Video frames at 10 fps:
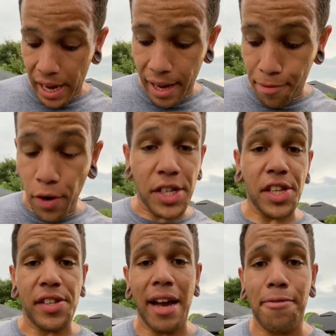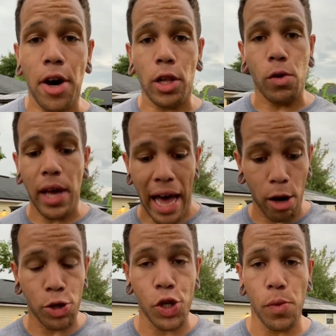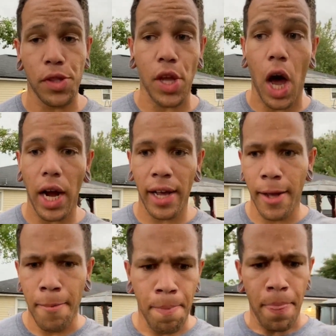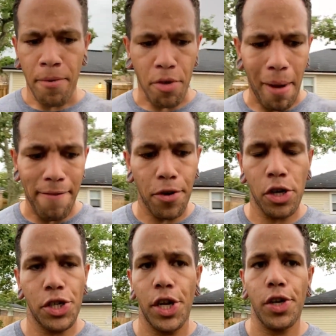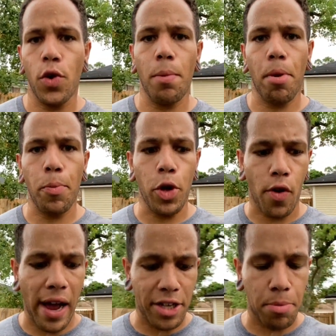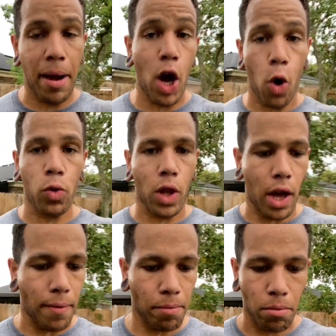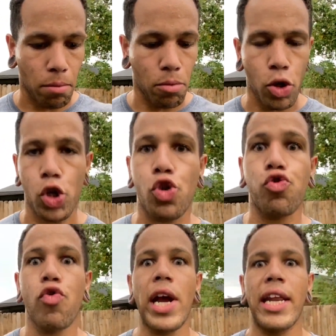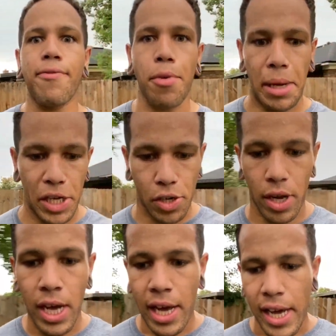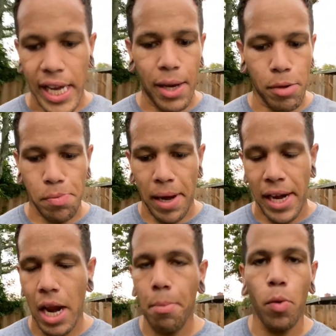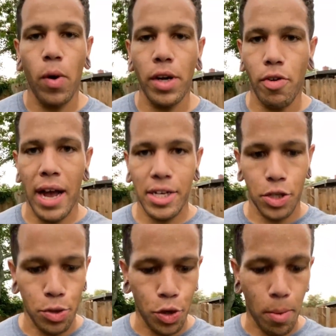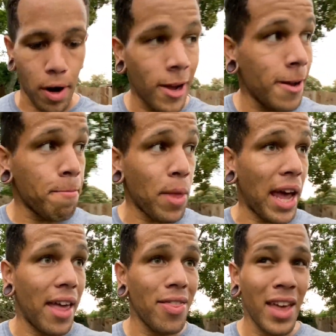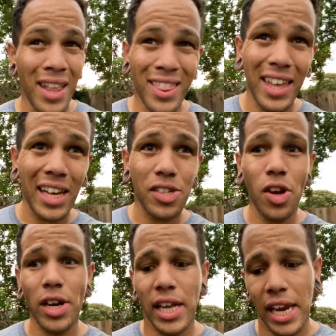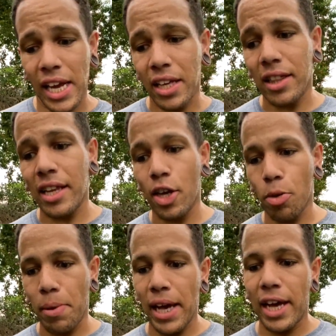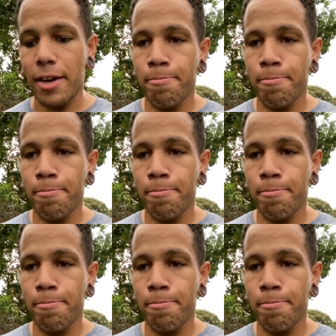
for instance, I followed How To with Doc for my first year doing Bermuda grass in my own lawn. Great information. He was my #1 grass YouTuber. And then things started getting a little bit,